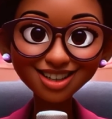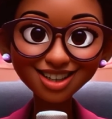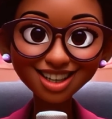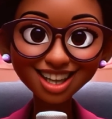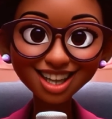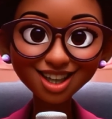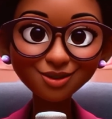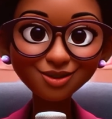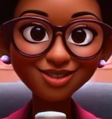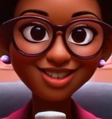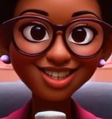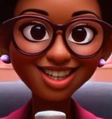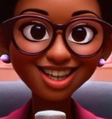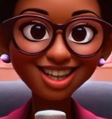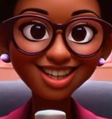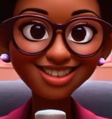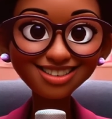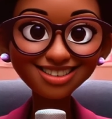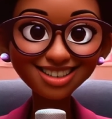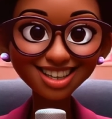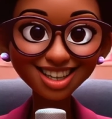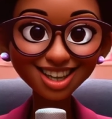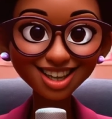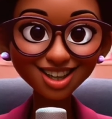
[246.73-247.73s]
He was like a
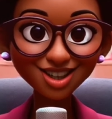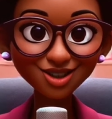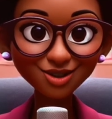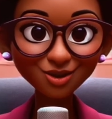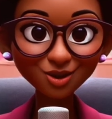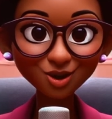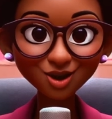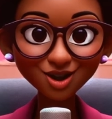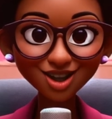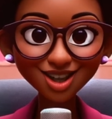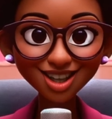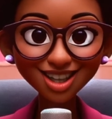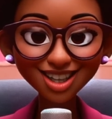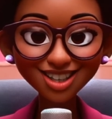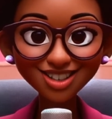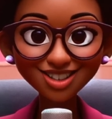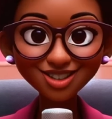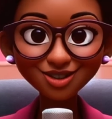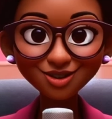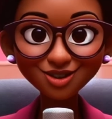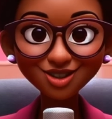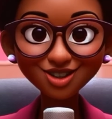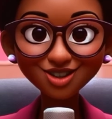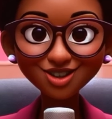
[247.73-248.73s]
deer walking
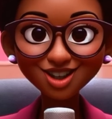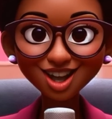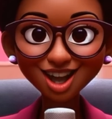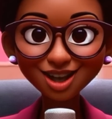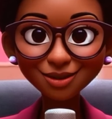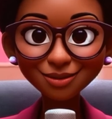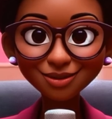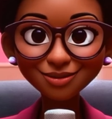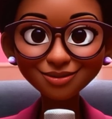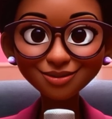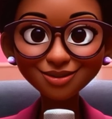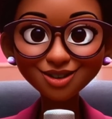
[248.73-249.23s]
into a trap,